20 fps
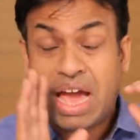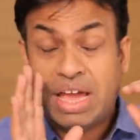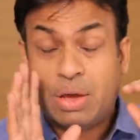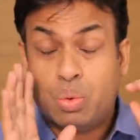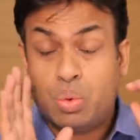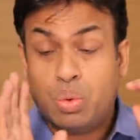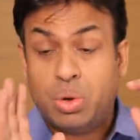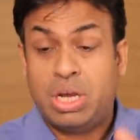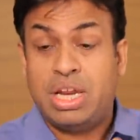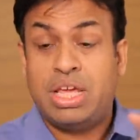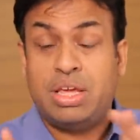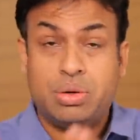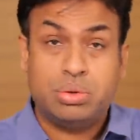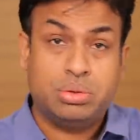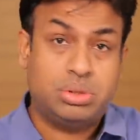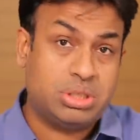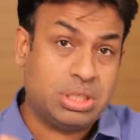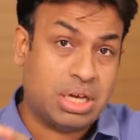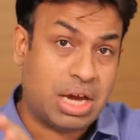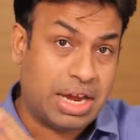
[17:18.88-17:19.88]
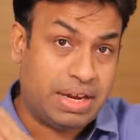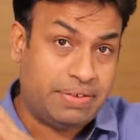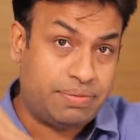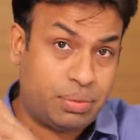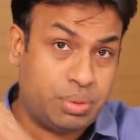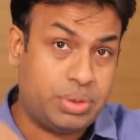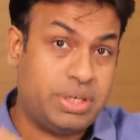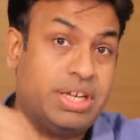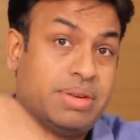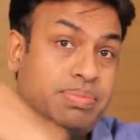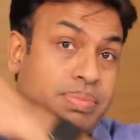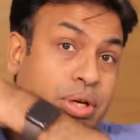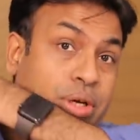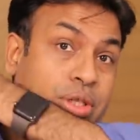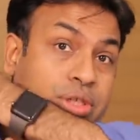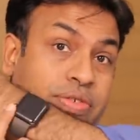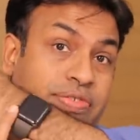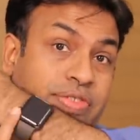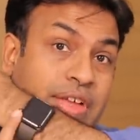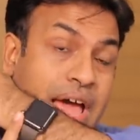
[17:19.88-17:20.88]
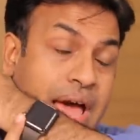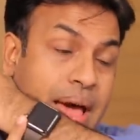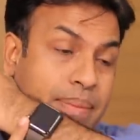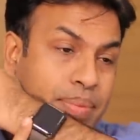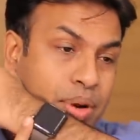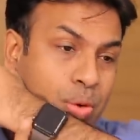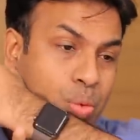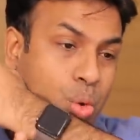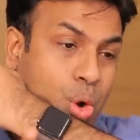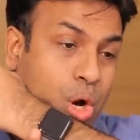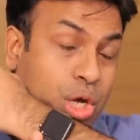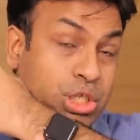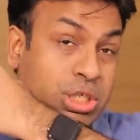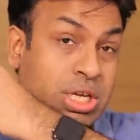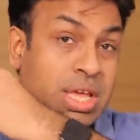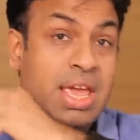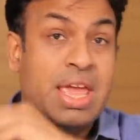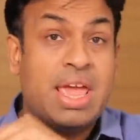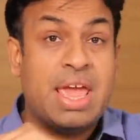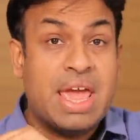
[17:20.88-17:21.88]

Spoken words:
I only use the iPhone 10 because of the Apple Watch,